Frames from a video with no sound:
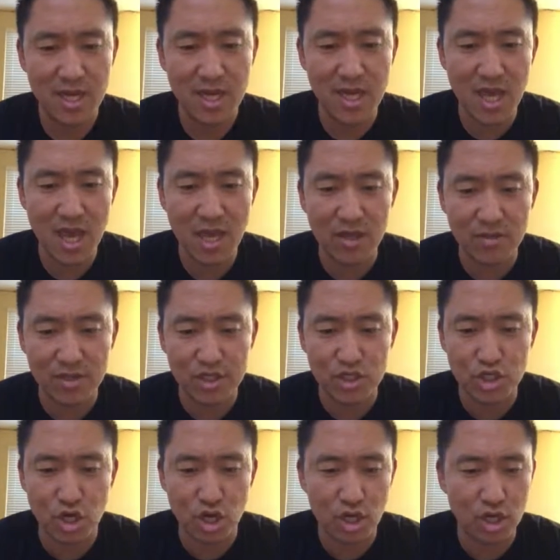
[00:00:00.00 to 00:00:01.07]
He held the
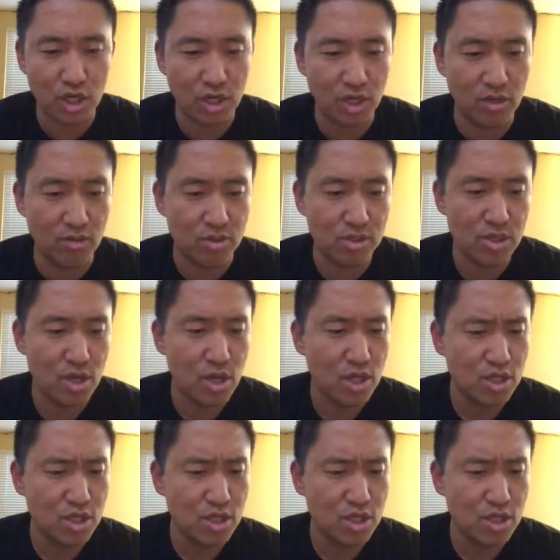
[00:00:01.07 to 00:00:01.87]
jar close